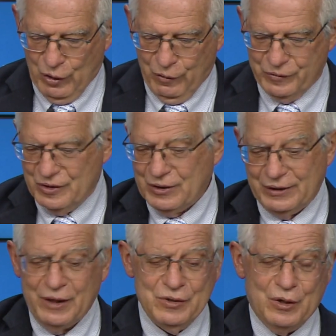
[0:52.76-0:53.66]
of the
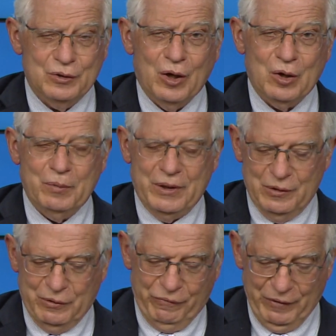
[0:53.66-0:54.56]
strategic autonomy
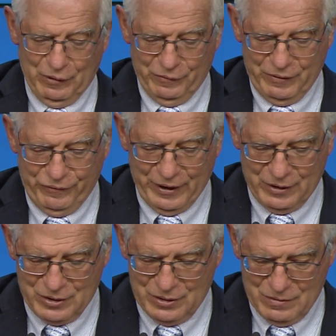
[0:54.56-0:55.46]
in the field of
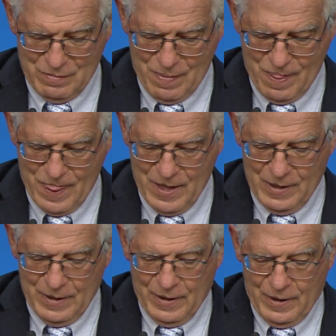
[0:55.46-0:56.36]
defense.
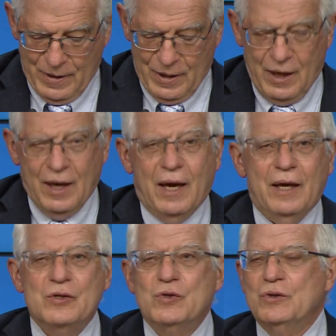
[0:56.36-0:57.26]

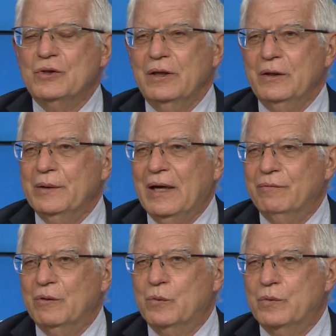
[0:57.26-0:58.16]
And certainly we
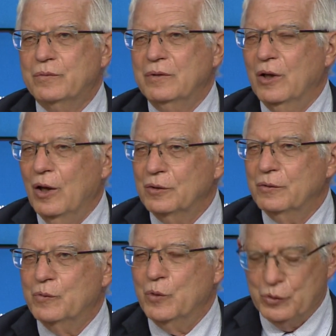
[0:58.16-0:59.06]
have a lot
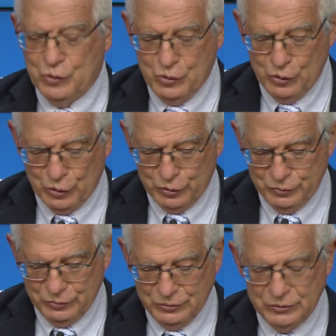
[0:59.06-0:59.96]
of work to do.
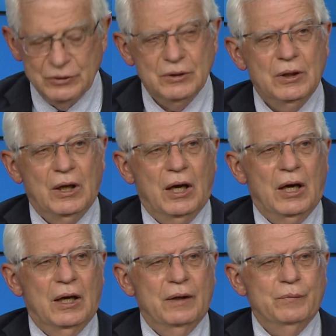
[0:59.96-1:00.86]

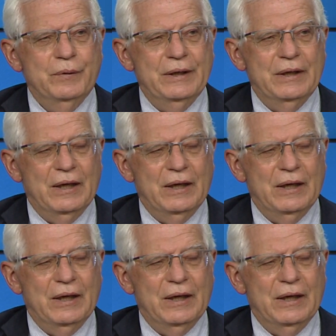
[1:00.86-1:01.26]
We